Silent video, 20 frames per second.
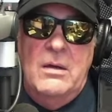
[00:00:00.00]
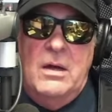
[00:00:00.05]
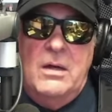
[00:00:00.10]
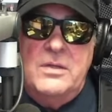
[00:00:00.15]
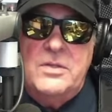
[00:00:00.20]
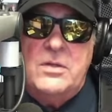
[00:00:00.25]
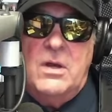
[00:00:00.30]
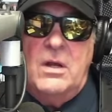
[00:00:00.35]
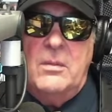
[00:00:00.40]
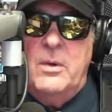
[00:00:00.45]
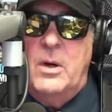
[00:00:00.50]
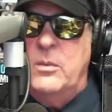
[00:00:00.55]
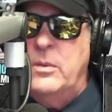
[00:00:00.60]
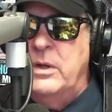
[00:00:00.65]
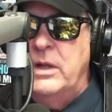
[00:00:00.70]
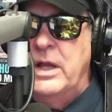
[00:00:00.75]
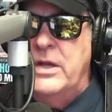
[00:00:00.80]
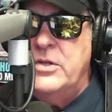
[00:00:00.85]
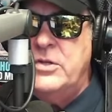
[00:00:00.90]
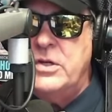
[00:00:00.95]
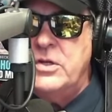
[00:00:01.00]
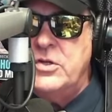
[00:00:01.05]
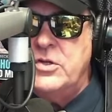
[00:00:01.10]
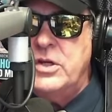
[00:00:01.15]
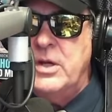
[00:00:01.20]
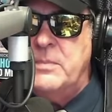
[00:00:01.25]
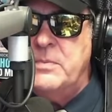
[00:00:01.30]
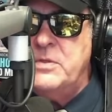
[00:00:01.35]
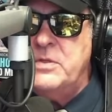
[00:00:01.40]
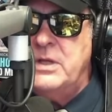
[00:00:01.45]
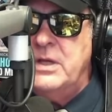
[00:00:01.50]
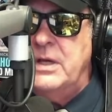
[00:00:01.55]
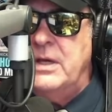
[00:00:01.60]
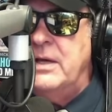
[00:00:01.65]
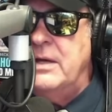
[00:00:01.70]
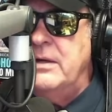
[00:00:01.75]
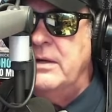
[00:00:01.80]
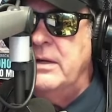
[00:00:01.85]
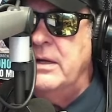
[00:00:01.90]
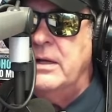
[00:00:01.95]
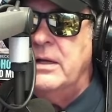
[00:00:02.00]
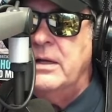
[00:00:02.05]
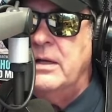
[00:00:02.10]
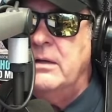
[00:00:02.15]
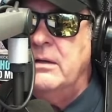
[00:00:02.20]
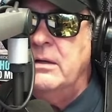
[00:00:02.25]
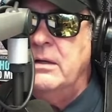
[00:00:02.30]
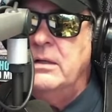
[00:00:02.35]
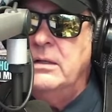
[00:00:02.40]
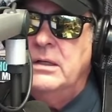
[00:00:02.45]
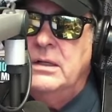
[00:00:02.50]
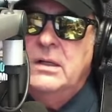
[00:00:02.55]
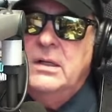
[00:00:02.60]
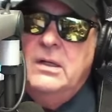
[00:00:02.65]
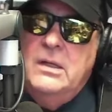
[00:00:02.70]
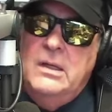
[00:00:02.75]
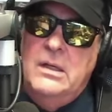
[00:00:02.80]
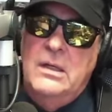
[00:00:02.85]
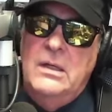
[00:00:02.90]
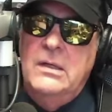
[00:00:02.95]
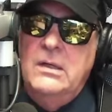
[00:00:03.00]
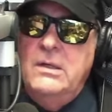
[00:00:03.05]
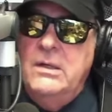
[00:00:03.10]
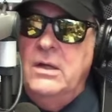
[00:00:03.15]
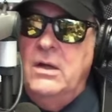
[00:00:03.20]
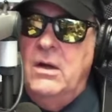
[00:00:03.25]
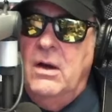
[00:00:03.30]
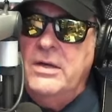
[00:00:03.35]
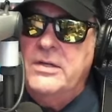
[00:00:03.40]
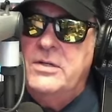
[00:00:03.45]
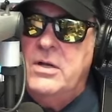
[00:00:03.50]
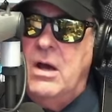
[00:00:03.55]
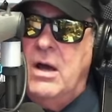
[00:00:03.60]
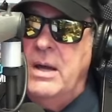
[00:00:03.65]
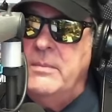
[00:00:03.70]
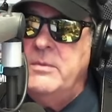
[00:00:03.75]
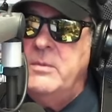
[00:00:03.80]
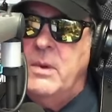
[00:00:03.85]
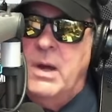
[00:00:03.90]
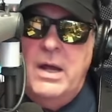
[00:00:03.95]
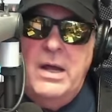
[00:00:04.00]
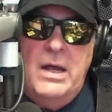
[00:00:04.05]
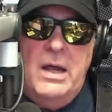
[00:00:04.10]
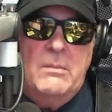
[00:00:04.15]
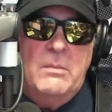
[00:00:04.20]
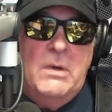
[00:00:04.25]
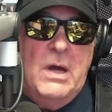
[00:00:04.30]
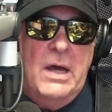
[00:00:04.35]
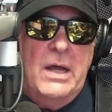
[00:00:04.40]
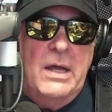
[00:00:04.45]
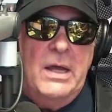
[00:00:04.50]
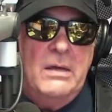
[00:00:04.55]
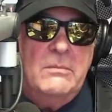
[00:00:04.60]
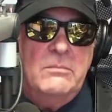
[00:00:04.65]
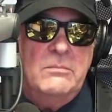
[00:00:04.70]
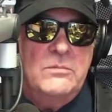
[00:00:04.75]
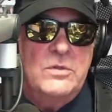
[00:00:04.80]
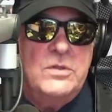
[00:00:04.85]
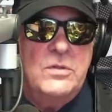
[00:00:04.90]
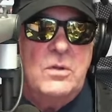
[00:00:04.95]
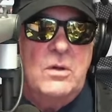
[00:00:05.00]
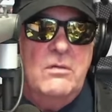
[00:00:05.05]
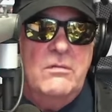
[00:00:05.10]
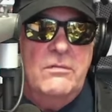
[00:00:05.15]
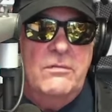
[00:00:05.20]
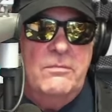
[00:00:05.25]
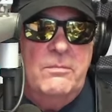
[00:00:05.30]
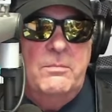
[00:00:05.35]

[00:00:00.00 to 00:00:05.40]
It's all about relationships, and, you know, I timed my sort of